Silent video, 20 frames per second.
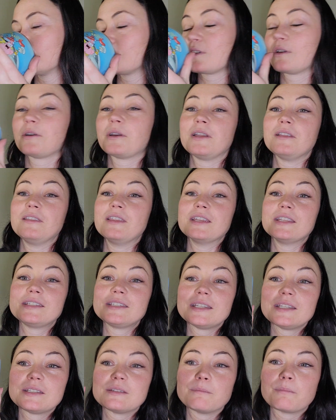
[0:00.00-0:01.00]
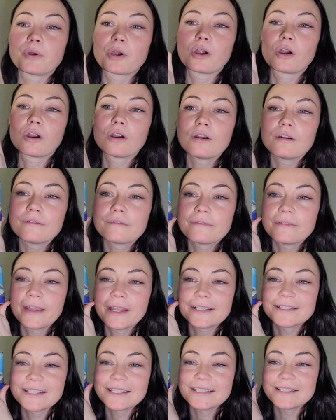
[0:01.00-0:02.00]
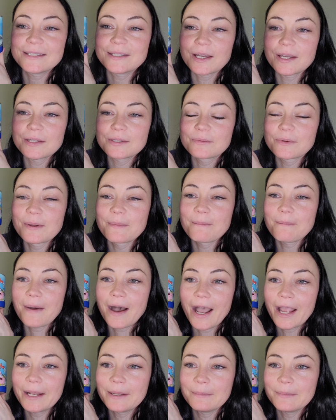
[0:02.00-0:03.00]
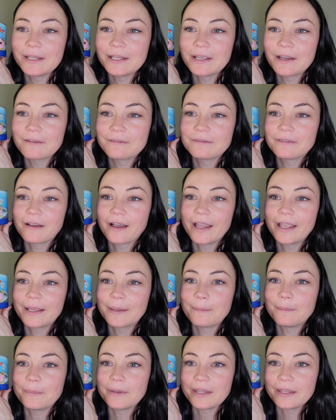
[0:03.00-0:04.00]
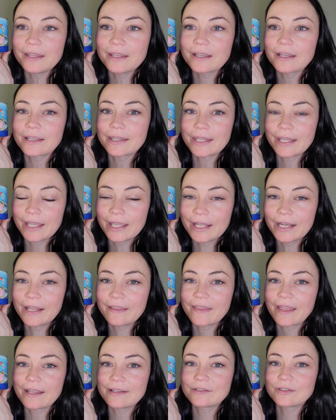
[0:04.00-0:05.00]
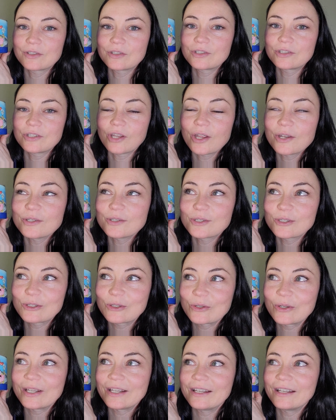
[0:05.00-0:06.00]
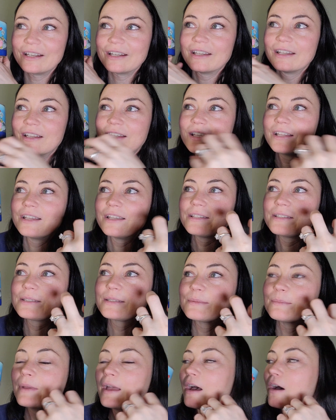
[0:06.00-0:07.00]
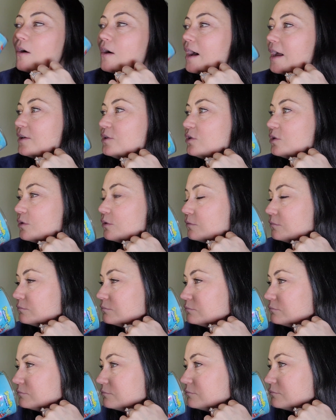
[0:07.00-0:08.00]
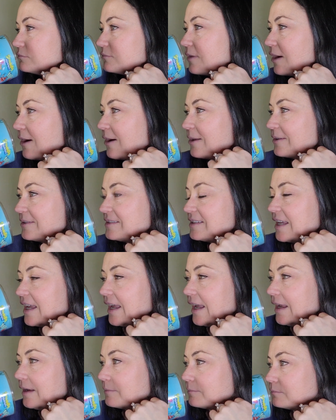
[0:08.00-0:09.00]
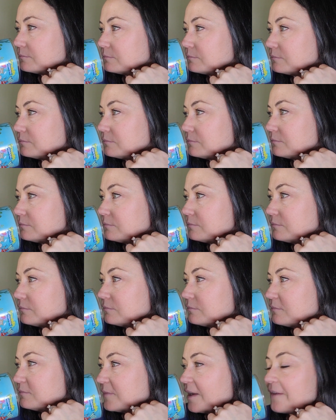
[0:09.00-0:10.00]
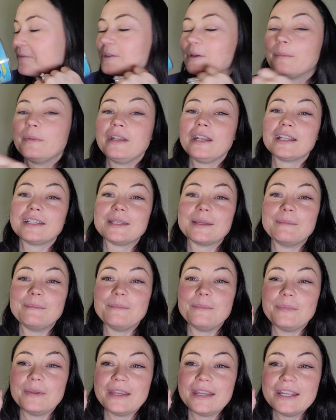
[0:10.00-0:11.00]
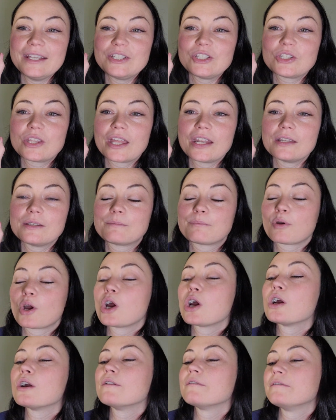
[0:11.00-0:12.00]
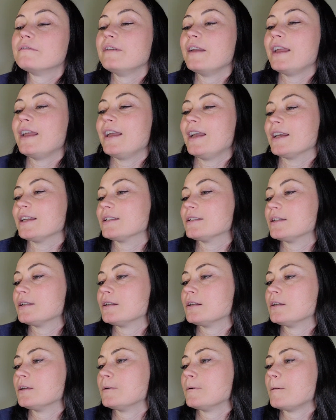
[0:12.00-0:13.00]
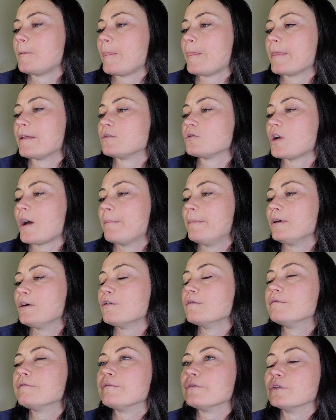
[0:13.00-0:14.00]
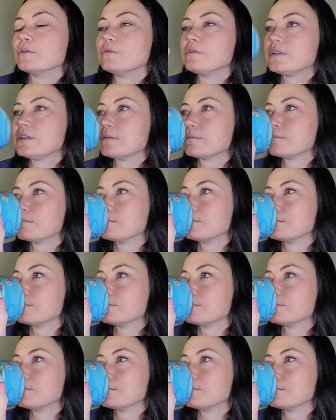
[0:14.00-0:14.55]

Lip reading: Okay, this is perfect. It does remind me of like being a kid and that sunscreen smell on you all day after being at the beach. That is perfect. Tropical fruits.